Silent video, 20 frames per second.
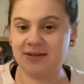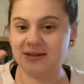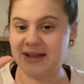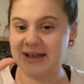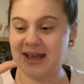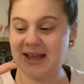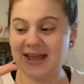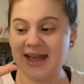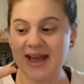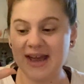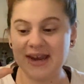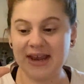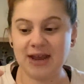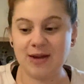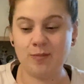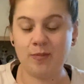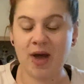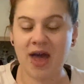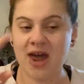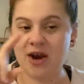Like again,
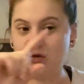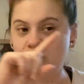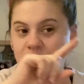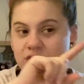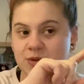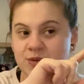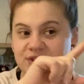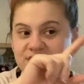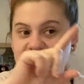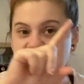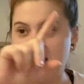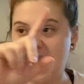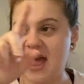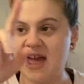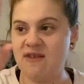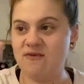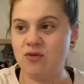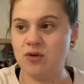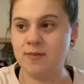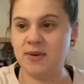in battle, you see
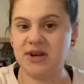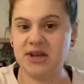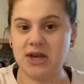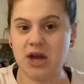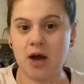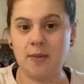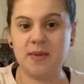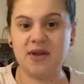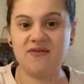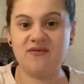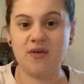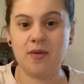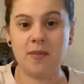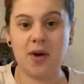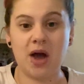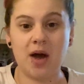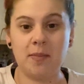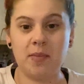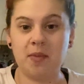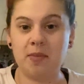everybody coming from
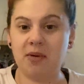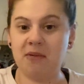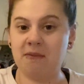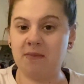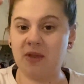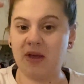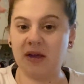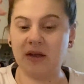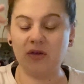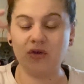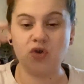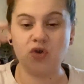up above the hill.